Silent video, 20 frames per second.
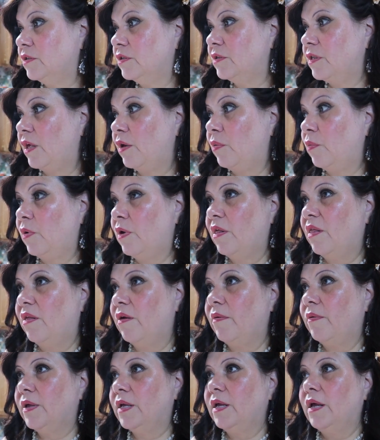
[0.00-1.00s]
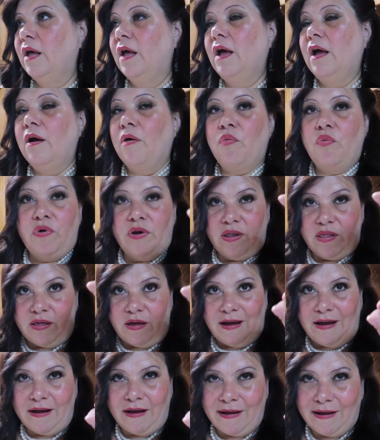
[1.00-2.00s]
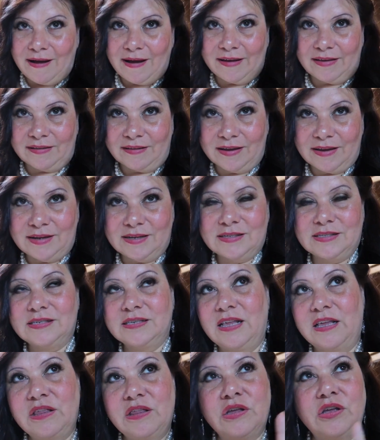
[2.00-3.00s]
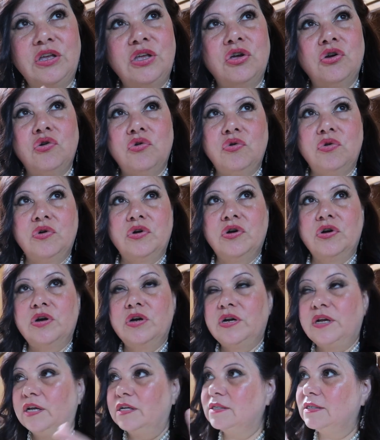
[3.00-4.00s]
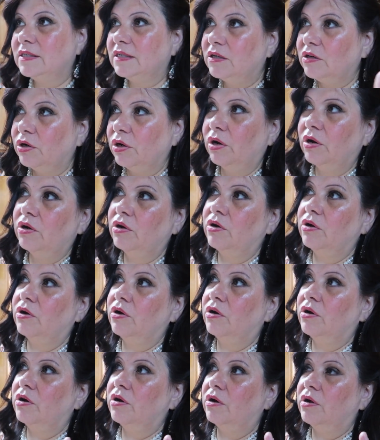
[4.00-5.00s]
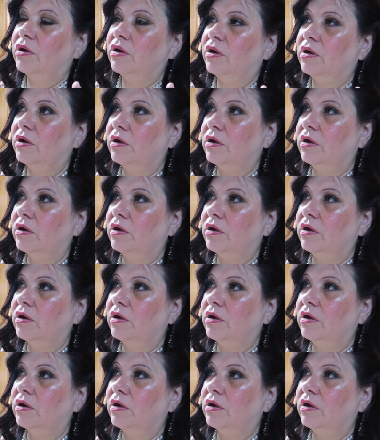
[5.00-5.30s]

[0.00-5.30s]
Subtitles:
It's like one of the highlights. Like the Cure, Kelsey Carter,